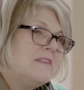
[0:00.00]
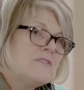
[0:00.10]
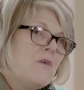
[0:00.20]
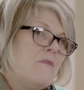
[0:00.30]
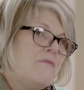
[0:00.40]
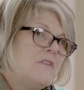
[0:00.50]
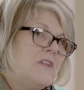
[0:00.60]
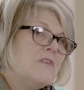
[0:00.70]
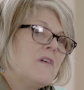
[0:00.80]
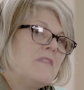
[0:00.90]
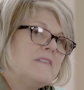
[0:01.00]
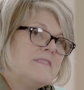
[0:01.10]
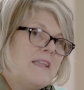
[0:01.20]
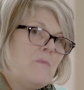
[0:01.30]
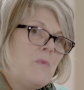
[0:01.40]
So hopefully you're on the
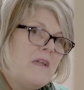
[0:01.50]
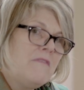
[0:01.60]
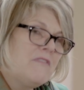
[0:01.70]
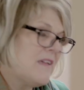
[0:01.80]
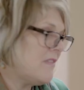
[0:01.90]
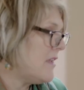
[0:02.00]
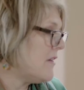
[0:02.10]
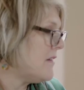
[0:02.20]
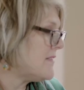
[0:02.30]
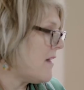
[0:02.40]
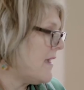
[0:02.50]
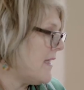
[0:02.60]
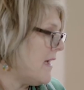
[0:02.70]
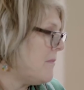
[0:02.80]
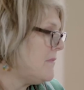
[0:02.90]
same wavelength here as I
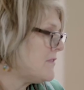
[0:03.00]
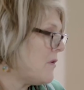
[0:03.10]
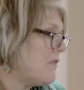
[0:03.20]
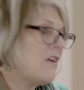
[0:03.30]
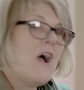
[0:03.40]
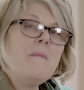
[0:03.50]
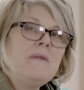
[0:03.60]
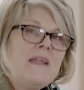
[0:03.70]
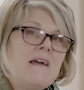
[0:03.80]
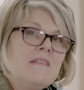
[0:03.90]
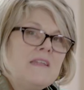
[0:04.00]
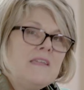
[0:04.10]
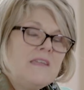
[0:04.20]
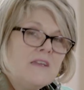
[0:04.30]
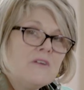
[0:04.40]
am. So the commonality
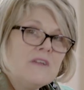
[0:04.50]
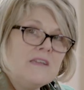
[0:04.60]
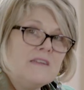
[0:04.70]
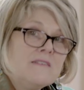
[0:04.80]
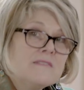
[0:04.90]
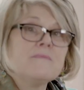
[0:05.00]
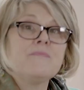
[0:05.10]
here is